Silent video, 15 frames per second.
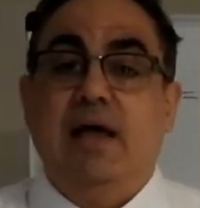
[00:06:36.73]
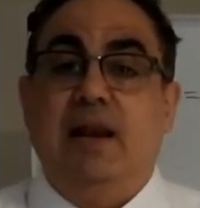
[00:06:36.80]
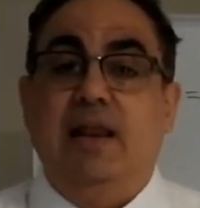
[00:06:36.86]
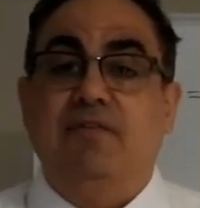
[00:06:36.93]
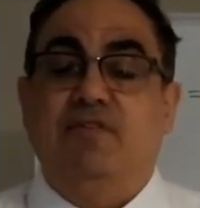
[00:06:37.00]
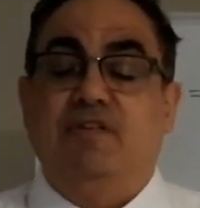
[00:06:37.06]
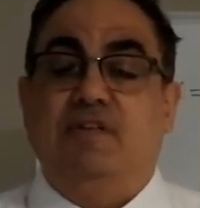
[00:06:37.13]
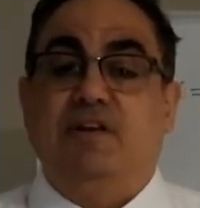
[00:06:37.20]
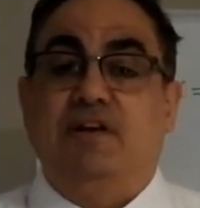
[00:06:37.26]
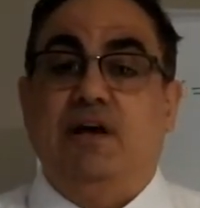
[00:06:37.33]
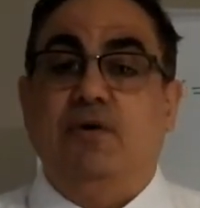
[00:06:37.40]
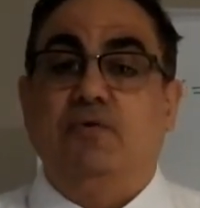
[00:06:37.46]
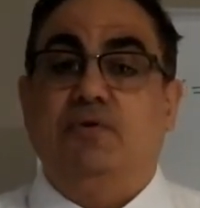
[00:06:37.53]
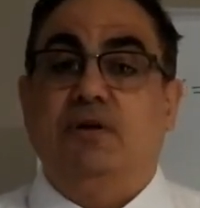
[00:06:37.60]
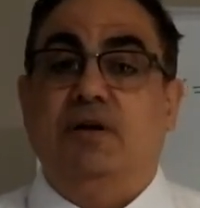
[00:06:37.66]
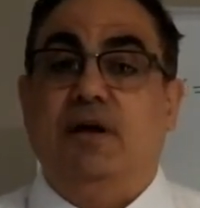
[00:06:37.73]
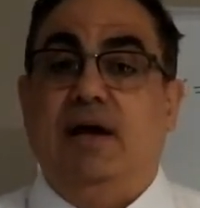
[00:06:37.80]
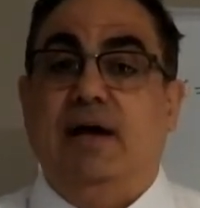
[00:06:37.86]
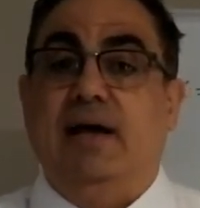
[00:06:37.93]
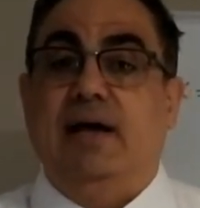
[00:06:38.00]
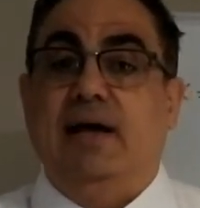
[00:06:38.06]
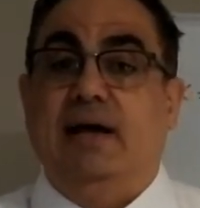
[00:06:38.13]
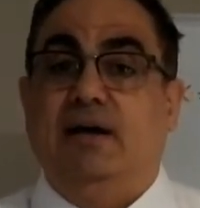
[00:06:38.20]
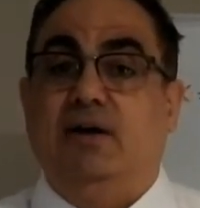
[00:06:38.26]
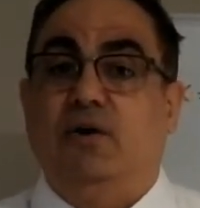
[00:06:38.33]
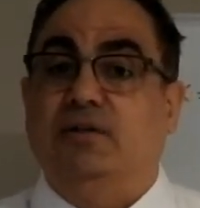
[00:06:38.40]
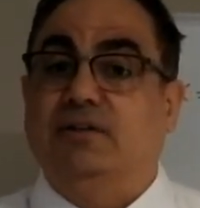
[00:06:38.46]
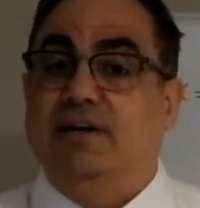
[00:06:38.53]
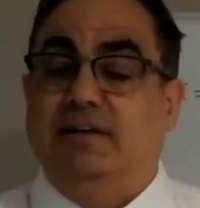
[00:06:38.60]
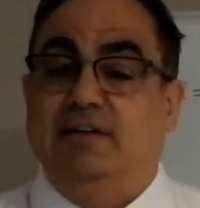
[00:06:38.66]
Leave us a note,
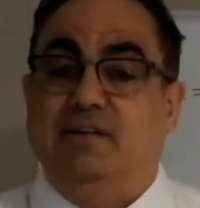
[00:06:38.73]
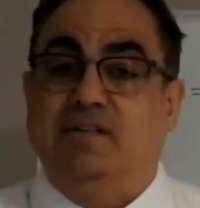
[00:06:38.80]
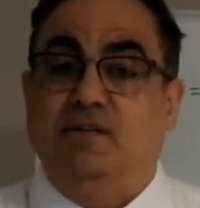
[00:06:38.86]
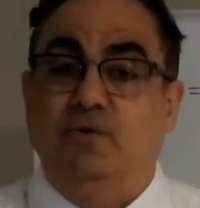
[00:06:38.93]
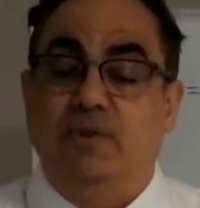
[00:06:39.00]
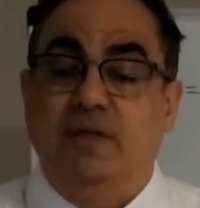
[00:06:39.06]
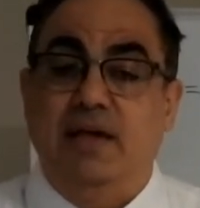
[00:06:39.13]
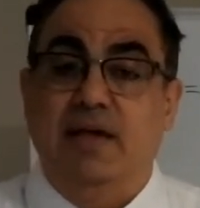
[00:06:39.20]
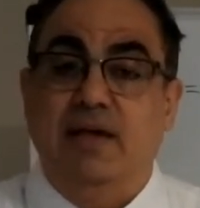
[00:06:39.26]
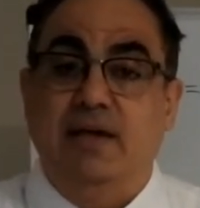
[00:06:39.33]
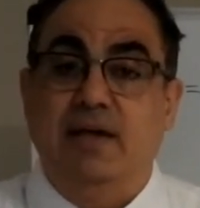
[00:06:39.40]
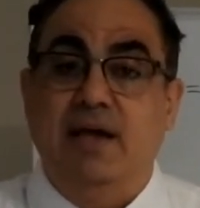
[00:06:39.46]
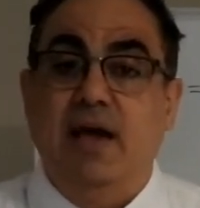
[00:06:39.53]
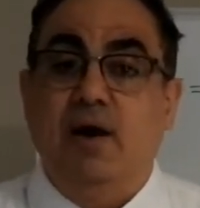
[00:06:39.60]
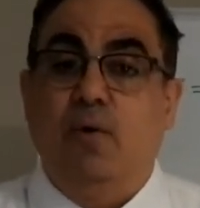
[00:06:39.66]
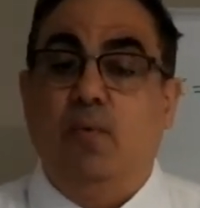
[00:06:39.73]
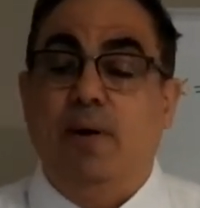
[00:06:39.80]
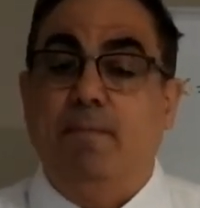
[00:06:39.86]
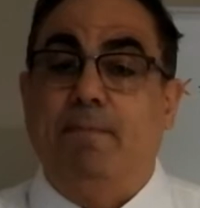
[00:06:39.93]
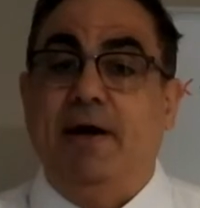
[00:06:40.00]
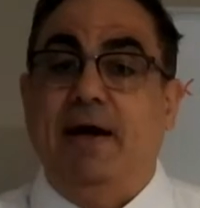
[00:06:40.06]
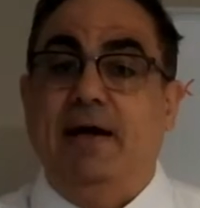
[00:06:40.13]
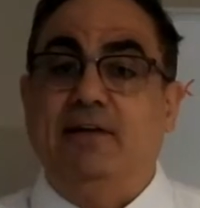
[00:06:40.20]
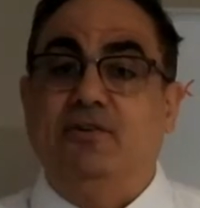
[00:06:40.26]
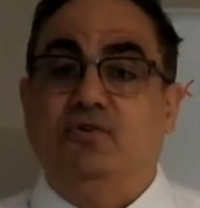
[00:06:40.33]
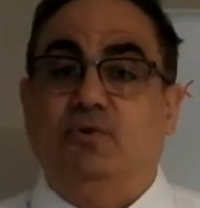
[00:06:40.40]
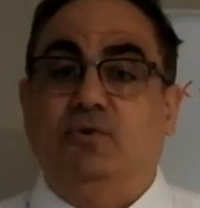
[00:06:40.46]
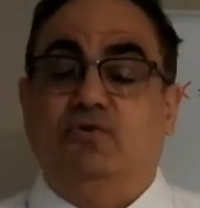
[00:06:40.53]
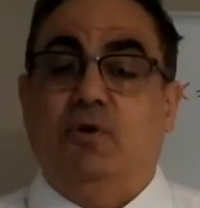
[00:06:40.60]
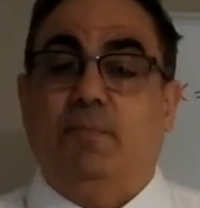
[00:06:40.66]
contact us through the webpage
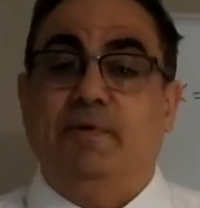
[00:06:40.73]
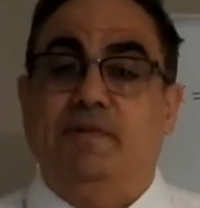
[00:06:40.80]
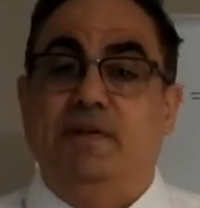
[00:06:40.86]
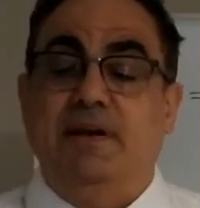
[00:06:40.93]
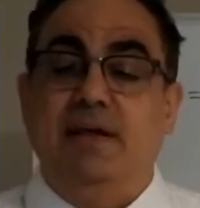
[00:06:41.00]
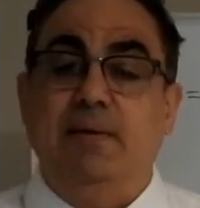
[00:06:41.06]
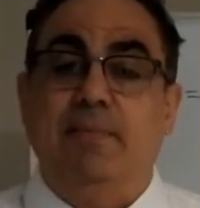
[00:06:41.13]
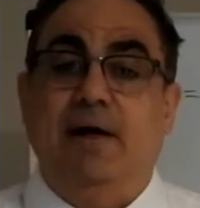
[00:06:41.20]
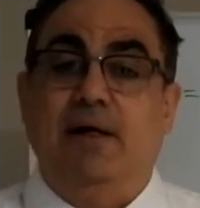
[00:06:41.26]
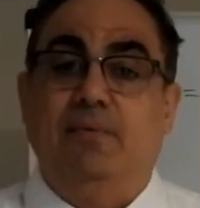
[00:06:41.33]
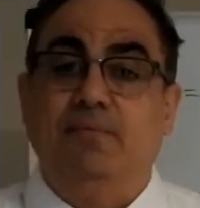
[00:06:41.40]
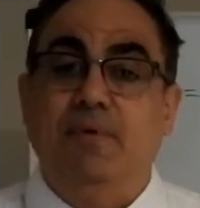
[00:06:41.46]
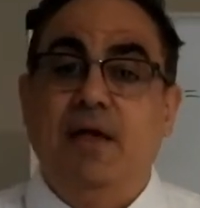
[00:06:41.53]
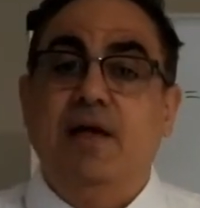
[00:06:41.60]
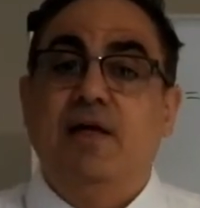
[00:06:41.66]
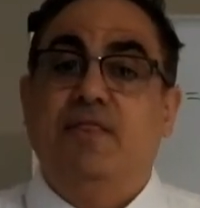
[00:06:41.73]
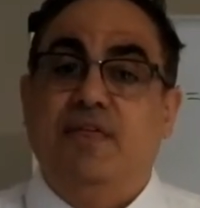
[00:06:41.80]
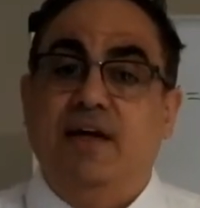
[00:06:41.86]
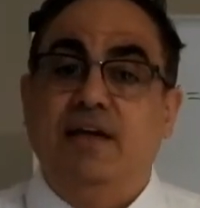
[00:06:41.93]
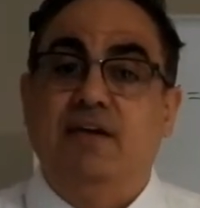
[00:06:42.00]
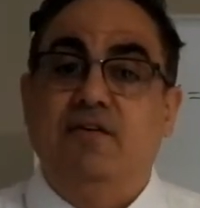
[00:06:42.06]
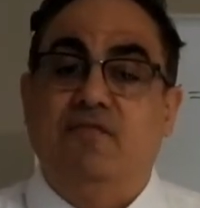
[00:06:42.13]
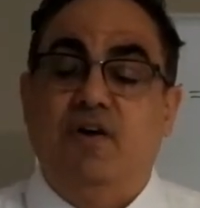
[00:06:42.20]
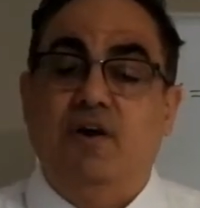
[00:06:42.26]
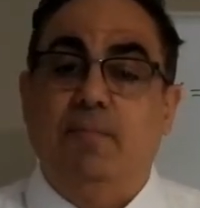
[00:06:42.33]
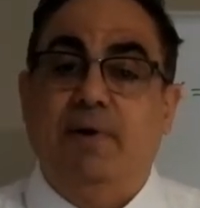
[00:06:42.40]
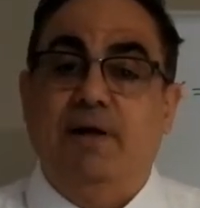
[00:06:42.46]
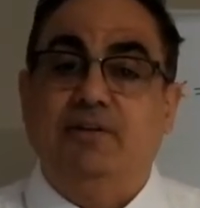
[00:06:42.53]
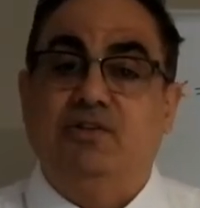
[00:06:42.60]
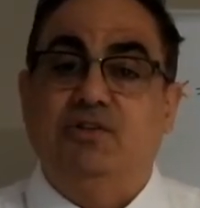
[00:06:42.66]
or drop us an email. Thank you very
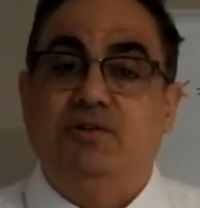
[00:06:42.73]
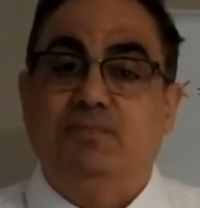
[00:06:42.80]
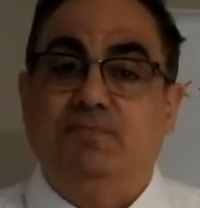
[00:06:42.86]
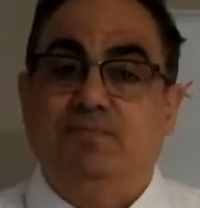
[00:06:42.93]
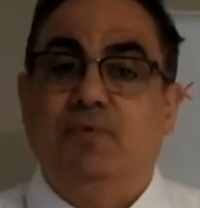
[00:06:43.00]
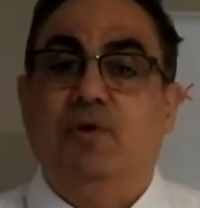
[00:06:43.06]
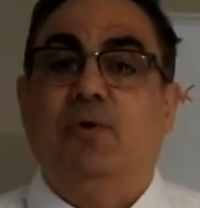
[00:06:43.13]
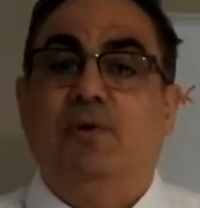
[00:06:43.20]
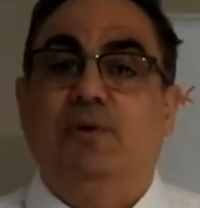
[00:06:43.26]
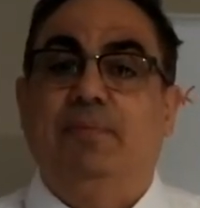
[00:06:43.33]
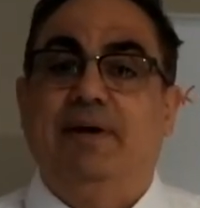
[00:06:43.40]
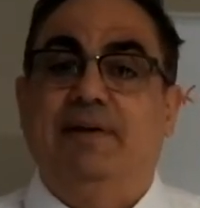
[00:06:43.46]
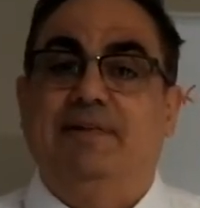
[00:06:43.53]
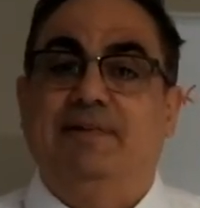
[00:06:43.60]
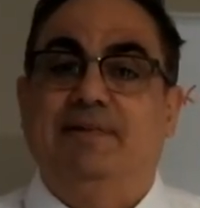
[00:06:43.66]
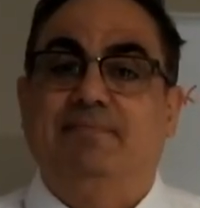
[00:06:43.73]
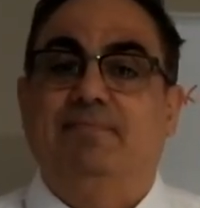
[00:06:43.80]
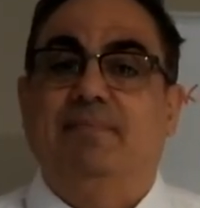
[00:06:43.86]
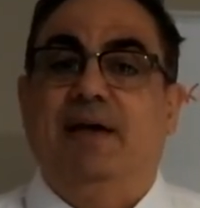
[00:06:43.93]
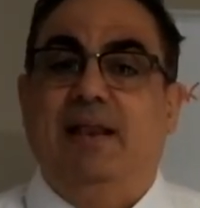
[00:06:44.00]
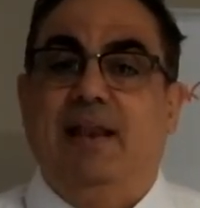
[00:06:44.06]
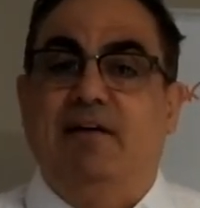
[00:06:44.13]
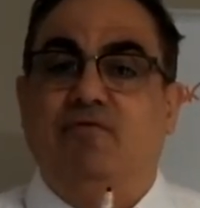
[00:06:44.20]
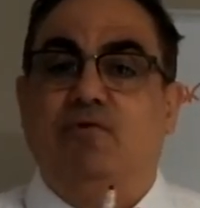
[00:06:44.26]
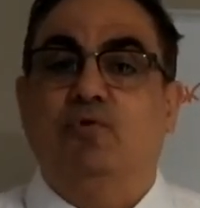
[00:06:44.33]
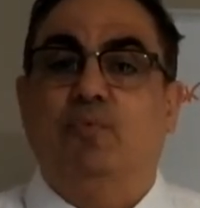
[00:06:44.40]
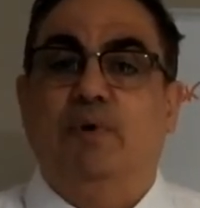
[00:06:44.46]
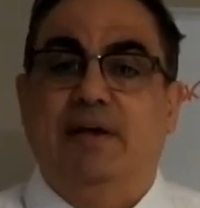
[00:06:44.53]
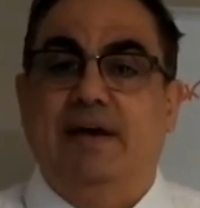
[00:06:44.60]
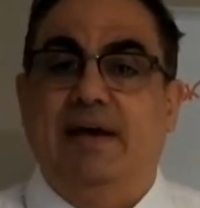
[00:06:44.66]
much, all the best, and have a
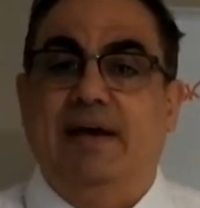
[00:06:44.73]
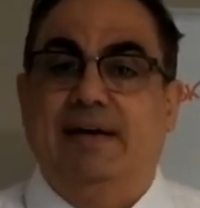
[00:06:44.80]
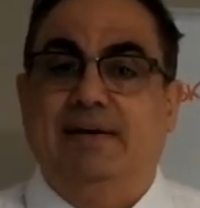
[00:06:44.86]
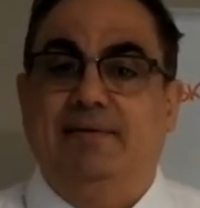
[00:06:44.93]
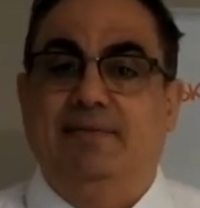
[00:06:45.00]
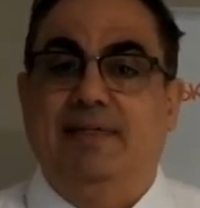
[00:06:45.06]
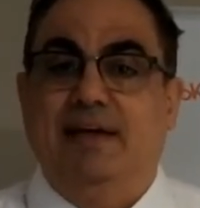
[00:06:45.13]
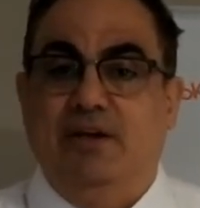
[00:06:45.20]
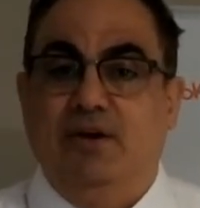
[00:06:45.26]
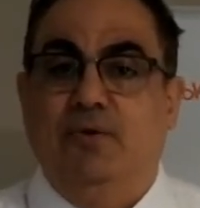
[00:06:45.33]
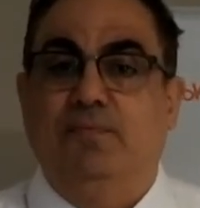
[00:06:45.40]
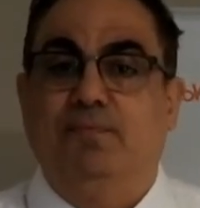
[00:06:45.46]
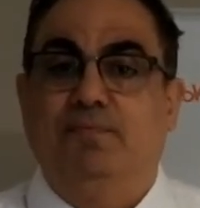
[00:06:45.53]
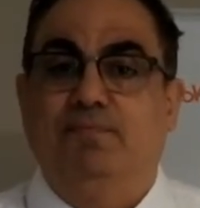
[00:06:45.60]
good week ahead. Thank you.